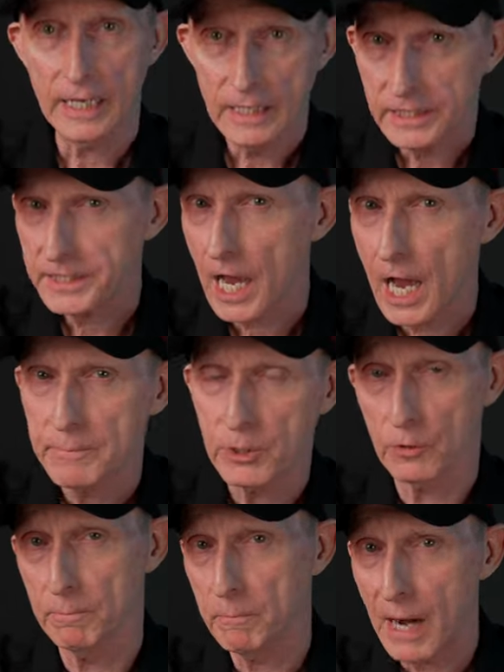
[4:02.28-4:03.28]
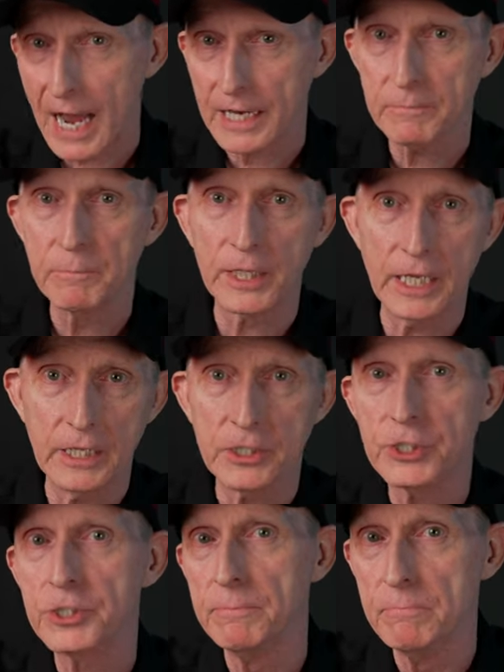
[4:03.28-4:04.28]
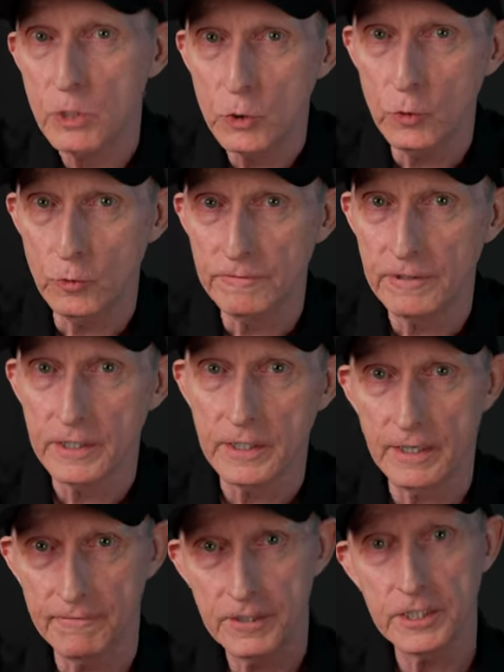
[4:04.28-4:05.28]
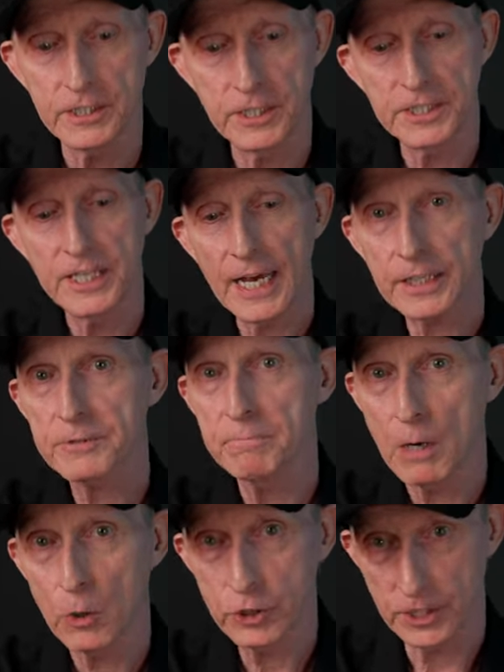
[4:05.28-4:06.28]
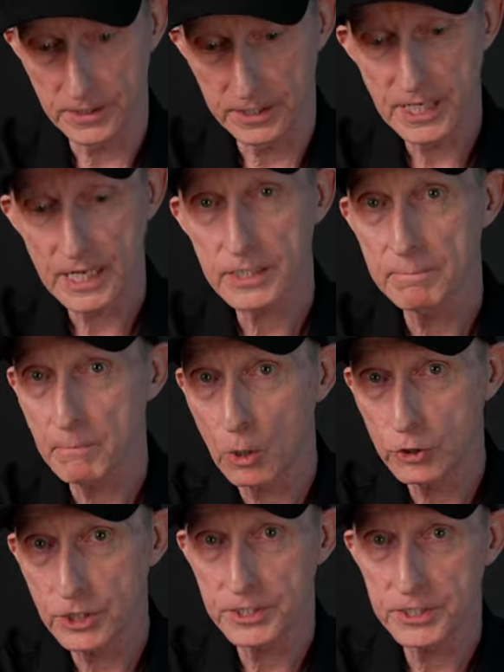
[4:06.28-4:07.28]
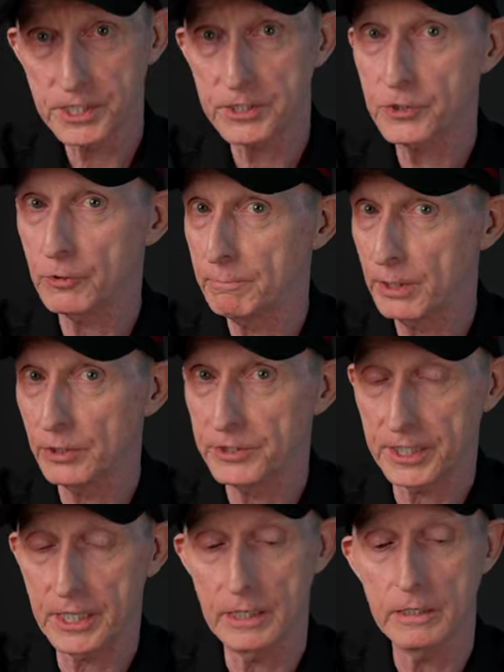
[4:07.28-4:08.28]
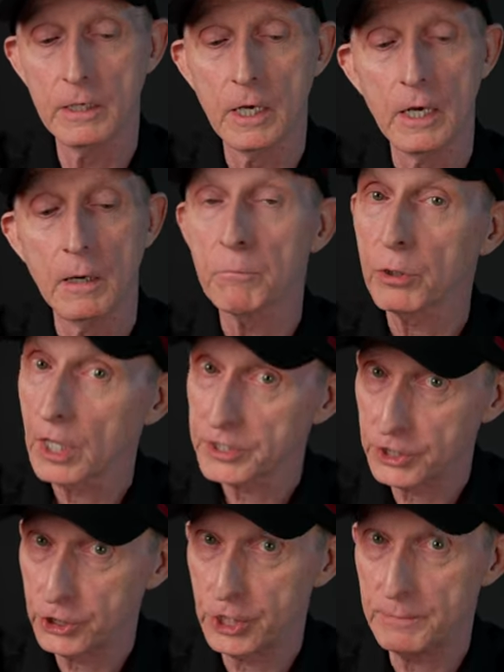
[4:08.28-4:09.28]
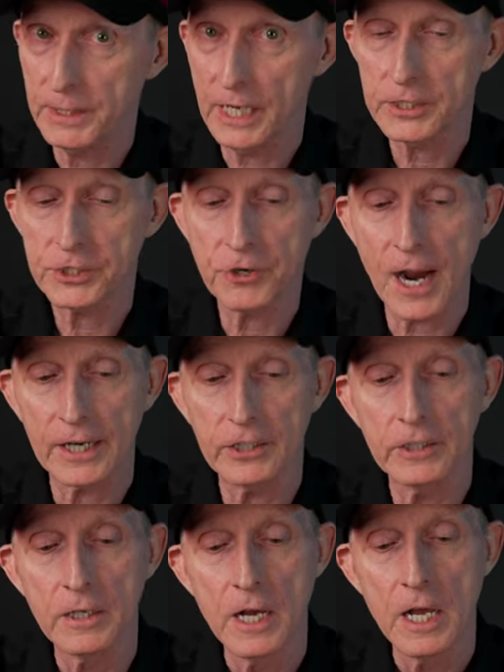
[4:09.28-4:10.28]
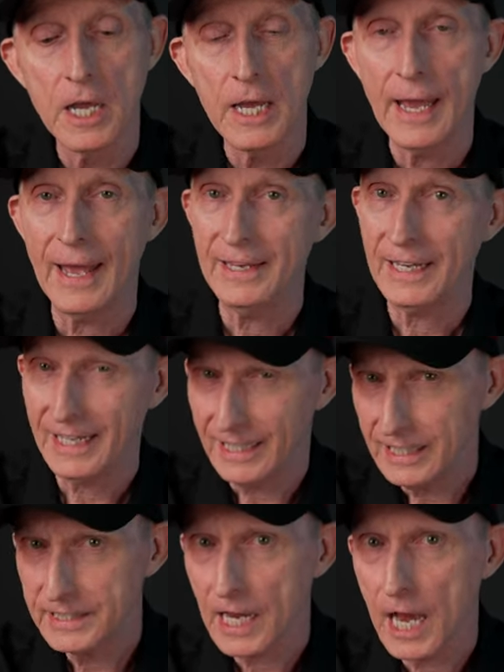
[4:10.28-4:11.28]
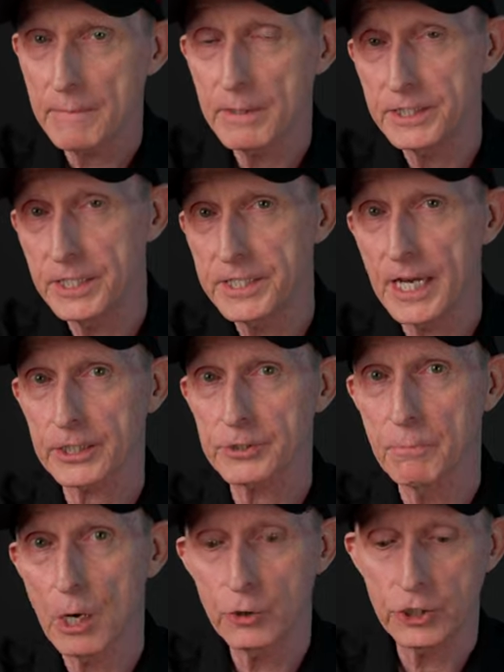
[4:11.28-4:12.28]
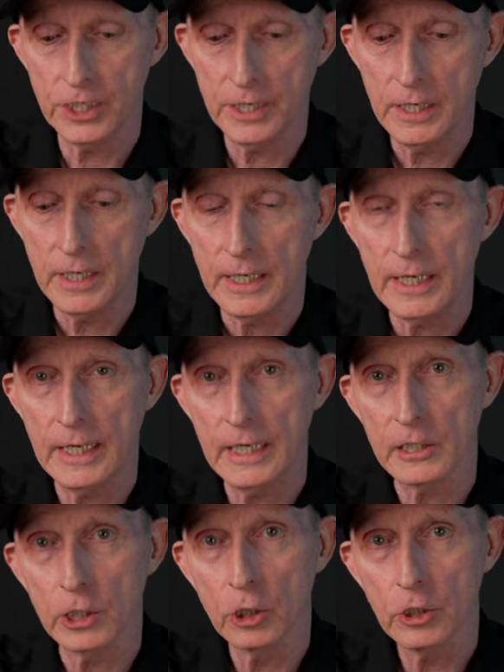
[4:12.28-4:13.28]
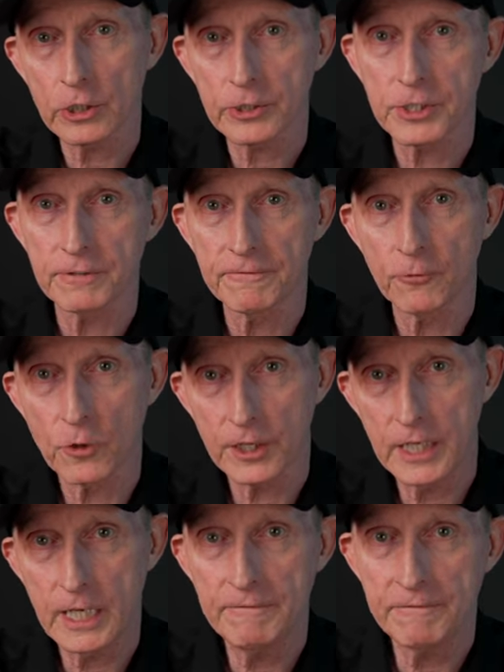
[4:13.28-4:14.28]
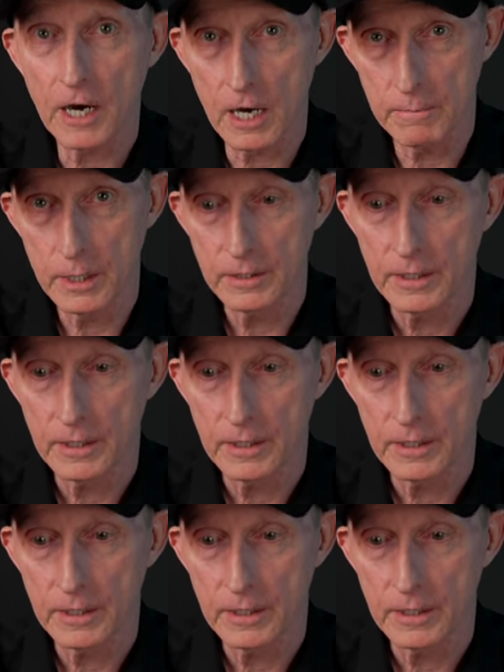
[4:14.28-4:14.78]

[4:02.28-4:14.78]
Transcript: anytime your bike begins to move, if it detects motion, this has a motion sensor built in, plus a GPS tracker. And anytime it detects motion, it looks for the key fob.